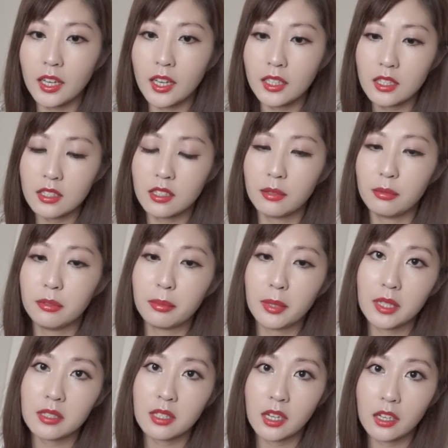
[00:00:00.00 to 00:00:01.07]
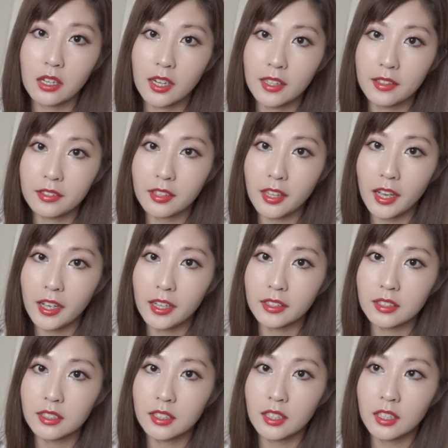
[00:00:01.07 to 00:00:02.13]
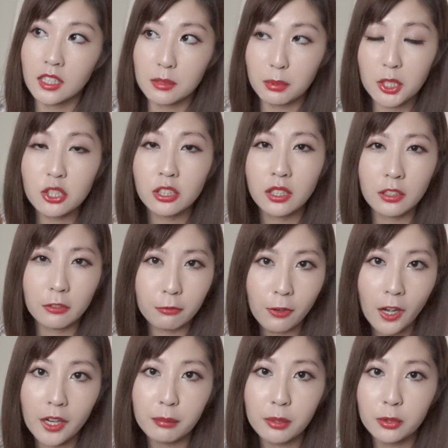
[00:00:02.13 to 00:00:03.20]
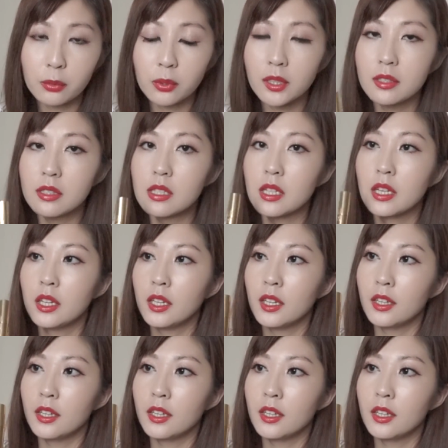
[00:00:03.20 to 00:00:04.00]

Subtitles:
any type of mascara that, especially the fiber ones,